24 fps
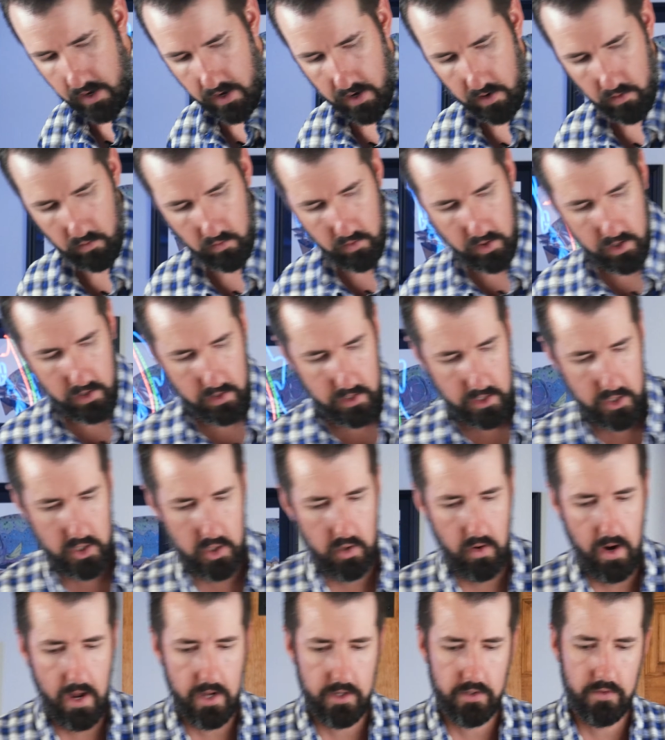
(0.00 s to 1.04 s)
and really
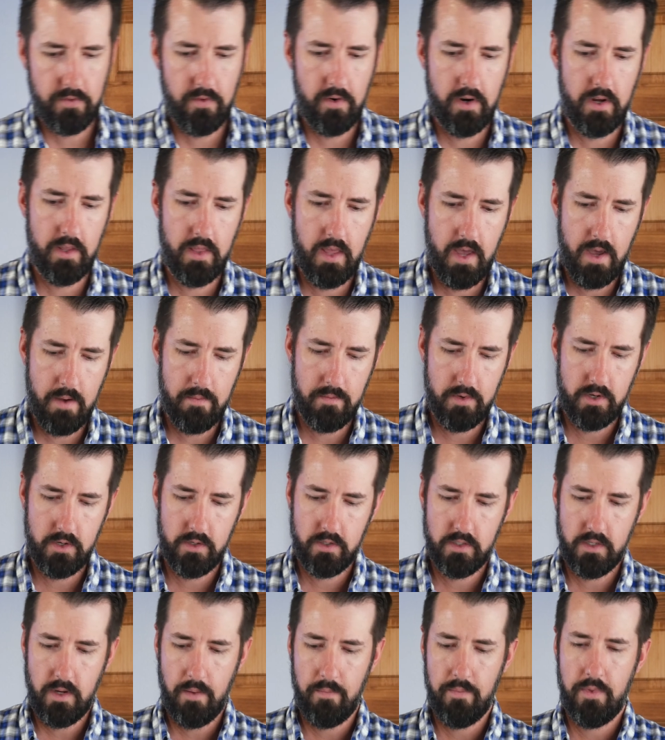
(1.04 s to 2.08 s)
transferring them to
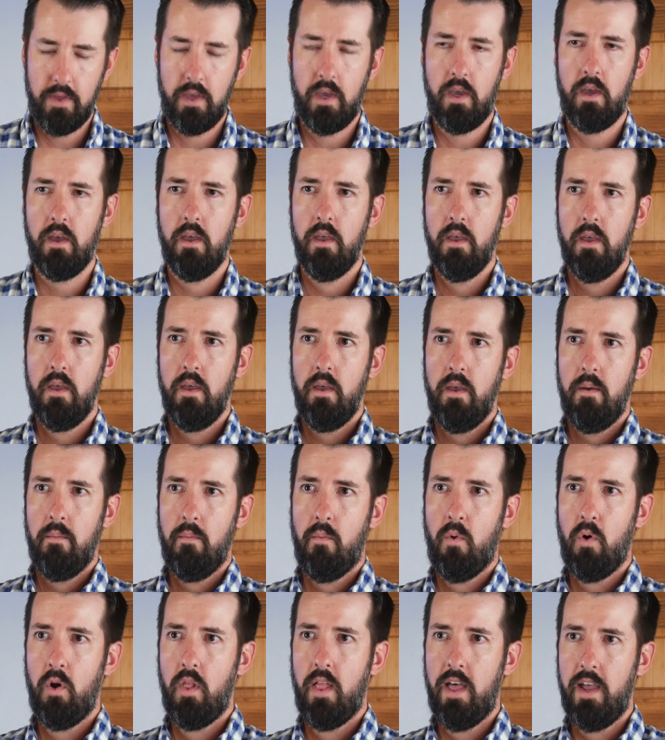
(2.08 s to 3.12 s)
something
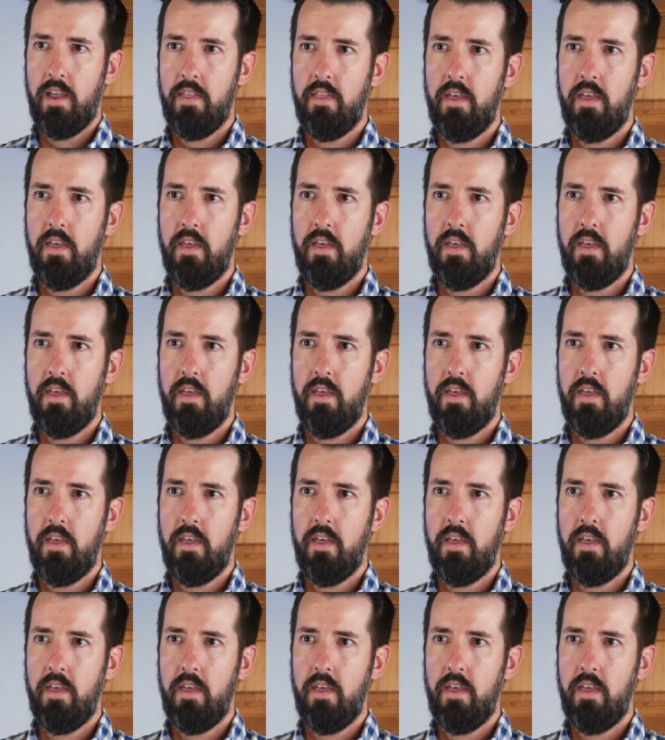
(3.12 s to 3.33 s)
more like